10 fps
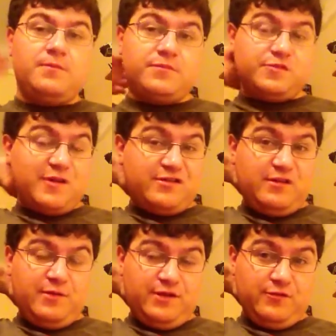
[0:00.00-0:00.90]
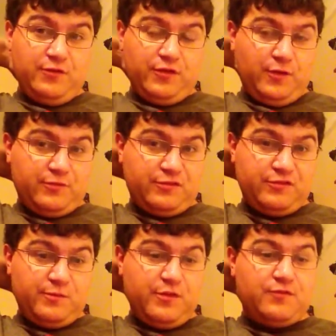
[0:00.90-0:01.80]
especially when you've got the option
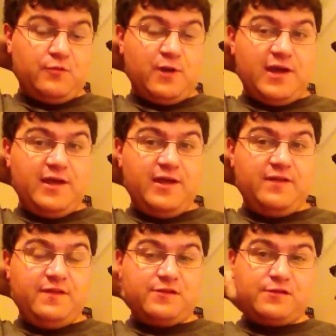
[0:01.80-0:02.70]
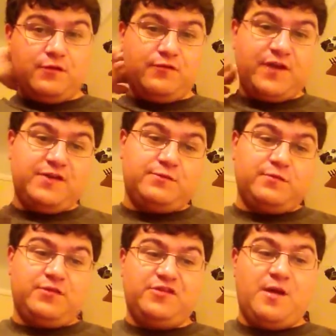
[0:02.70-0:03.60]
to move away in the assault phase with
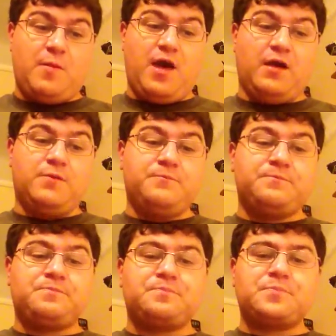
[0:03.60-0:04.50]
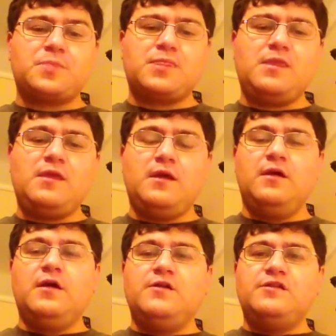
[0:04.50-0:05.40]
the jetpack.
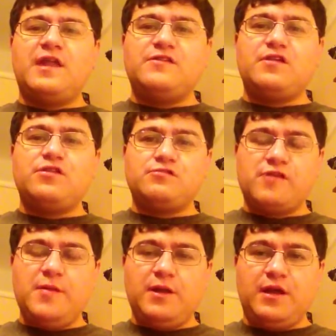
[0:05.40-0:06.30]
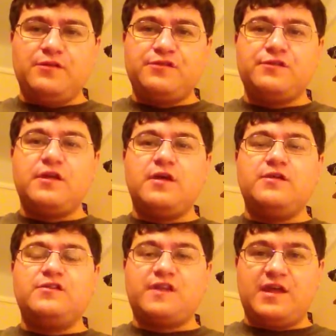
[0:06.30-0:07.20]
So that's 3+
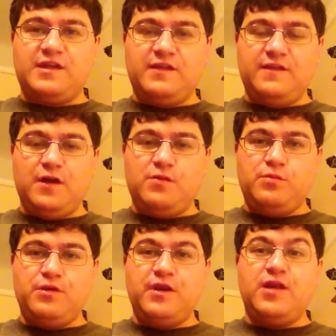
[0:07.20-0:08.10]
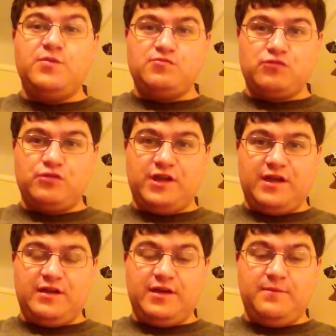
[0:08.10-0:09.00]
standing in the open in broad
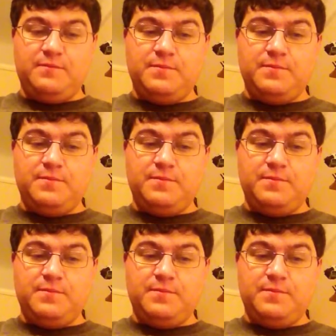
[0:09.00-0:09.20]
daylight.